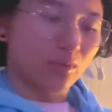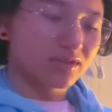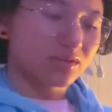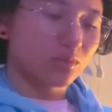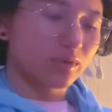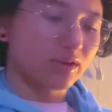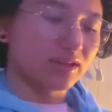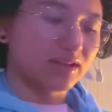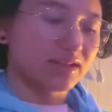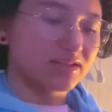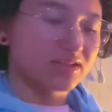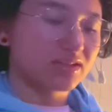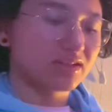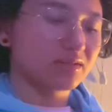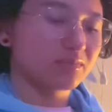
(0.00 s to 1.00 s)
willing
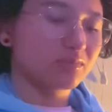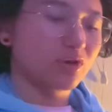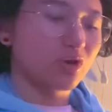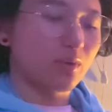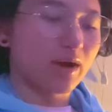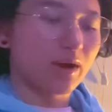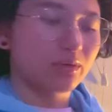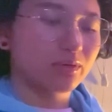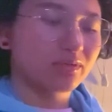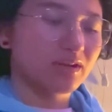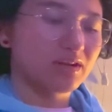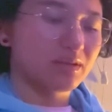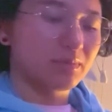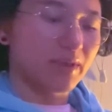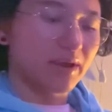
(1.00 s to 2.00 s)
to go out
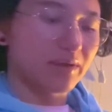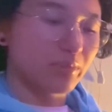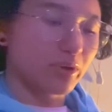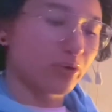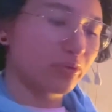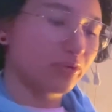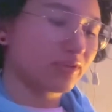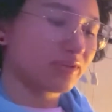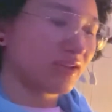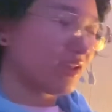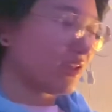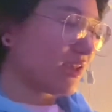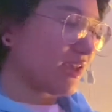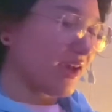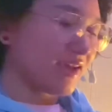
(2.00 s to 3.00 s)
into my boat
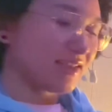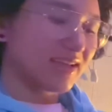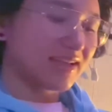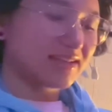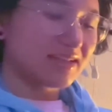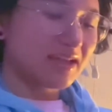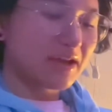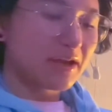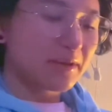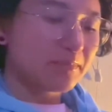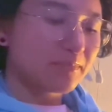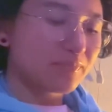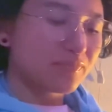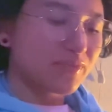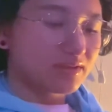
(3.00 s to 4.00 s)
at that
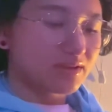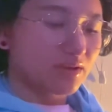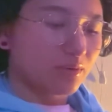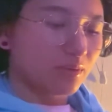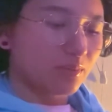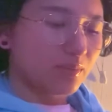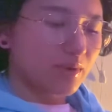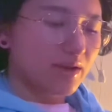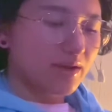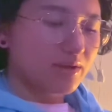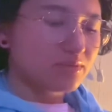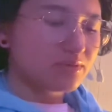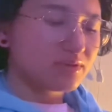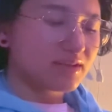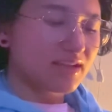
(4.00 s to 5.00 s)
time. So
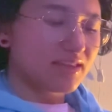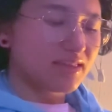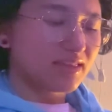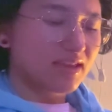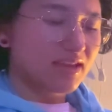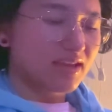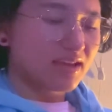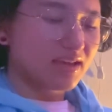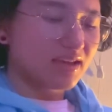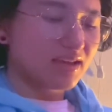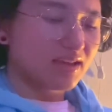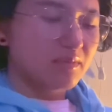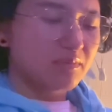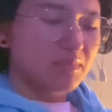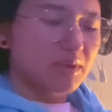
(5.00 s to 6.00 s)
around, I think,
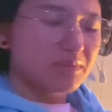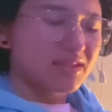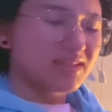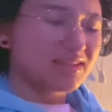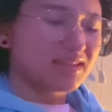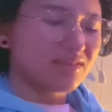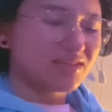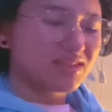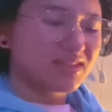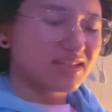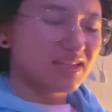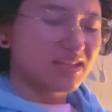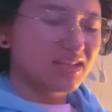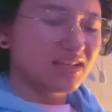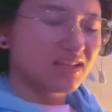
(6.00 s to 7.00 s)
maybe
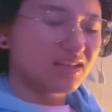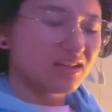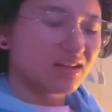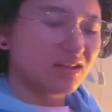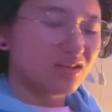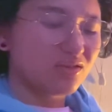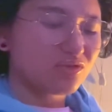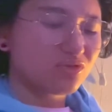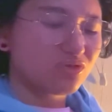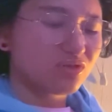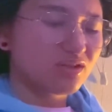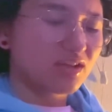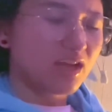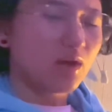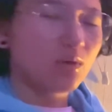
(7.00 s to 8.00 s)

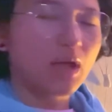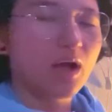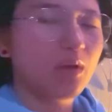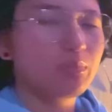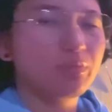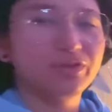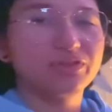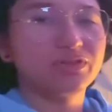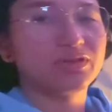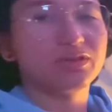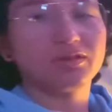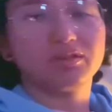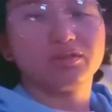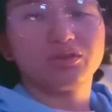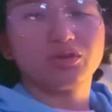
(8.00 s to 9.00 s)
1,700. I'll put
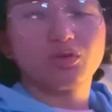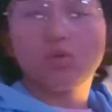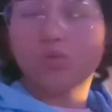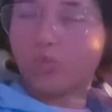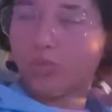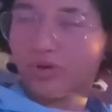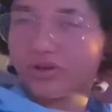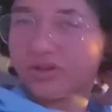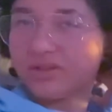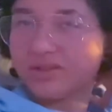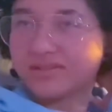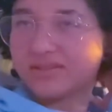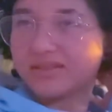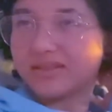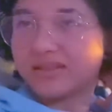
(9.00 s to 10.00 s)
the
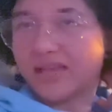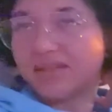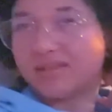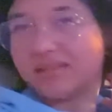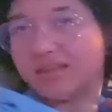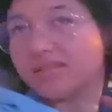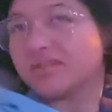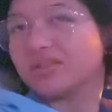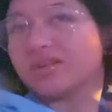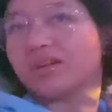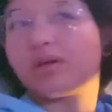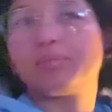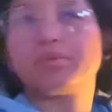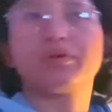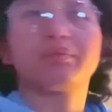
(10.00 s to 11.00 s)
coordinates to that desert
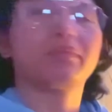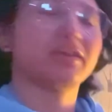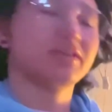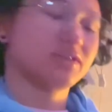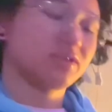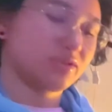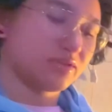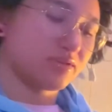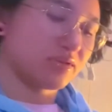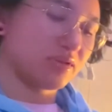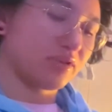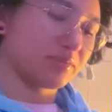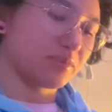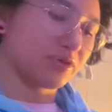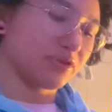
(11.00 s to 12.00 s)
up on
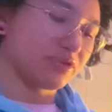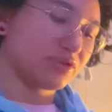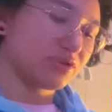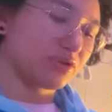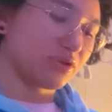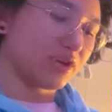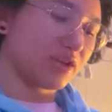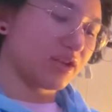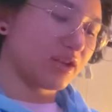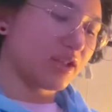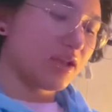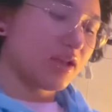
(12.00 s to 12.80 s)
the screen.